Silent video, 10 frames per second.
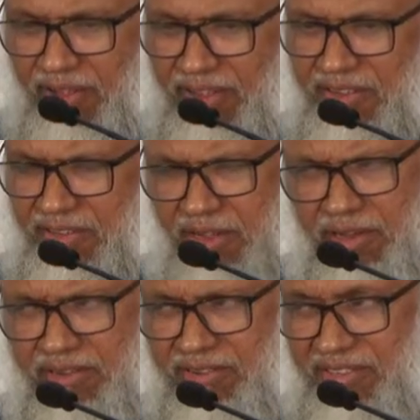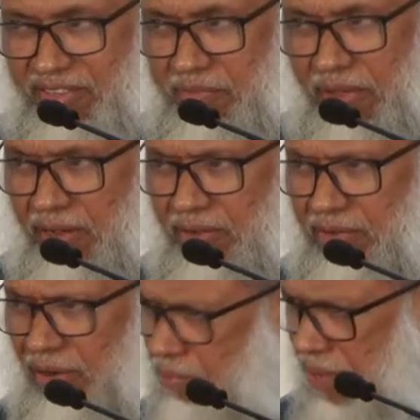He said to this man,
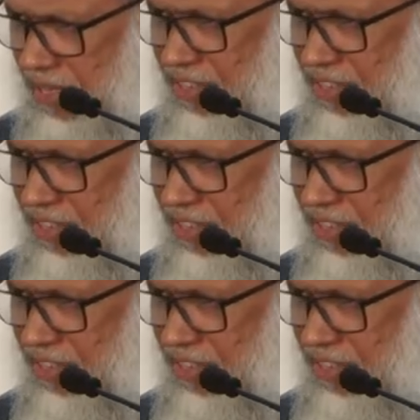don't make this